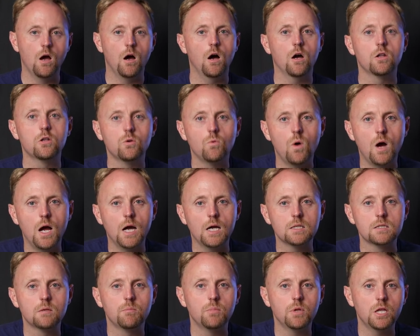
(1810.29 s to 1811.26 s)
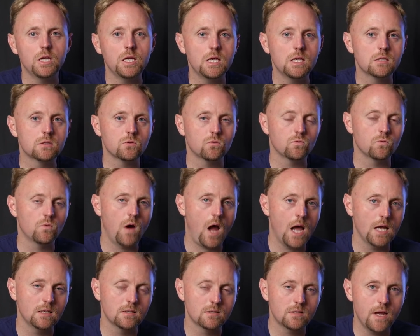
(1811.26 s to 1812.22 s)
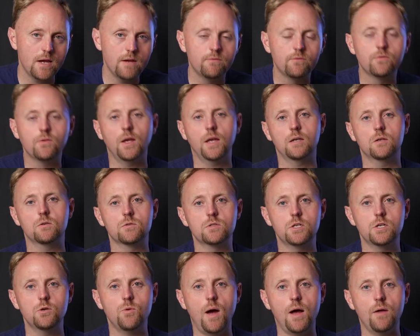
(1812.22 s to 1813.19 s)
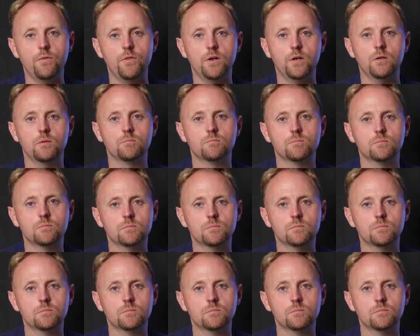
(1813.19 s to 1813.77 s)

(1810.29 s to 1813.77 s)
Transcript: Otherwise, please ride safe, and I'll see you out there.